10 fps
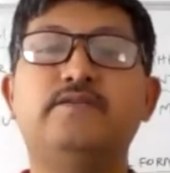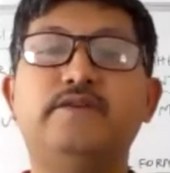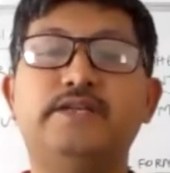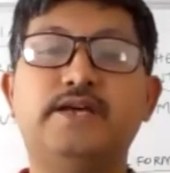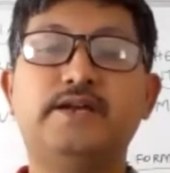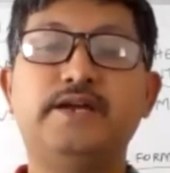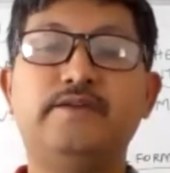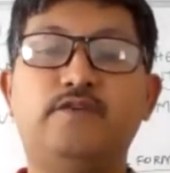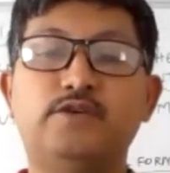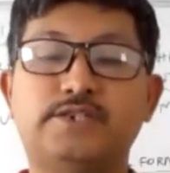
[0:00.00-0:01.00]

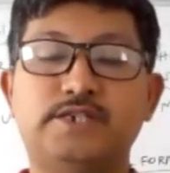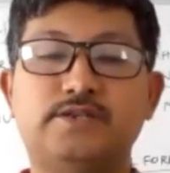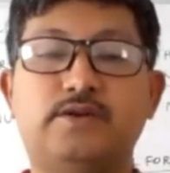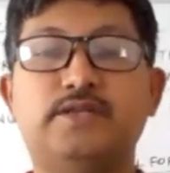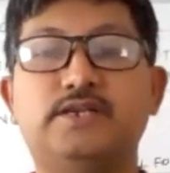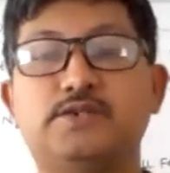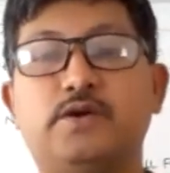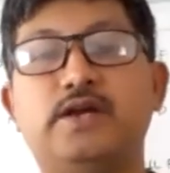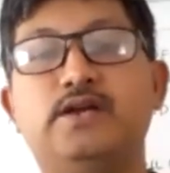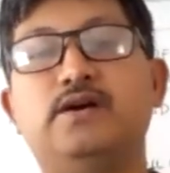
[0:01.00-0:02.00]
weathering forces on the
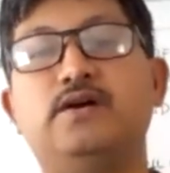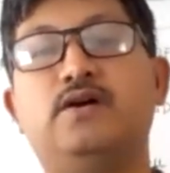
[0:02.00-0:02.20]
soil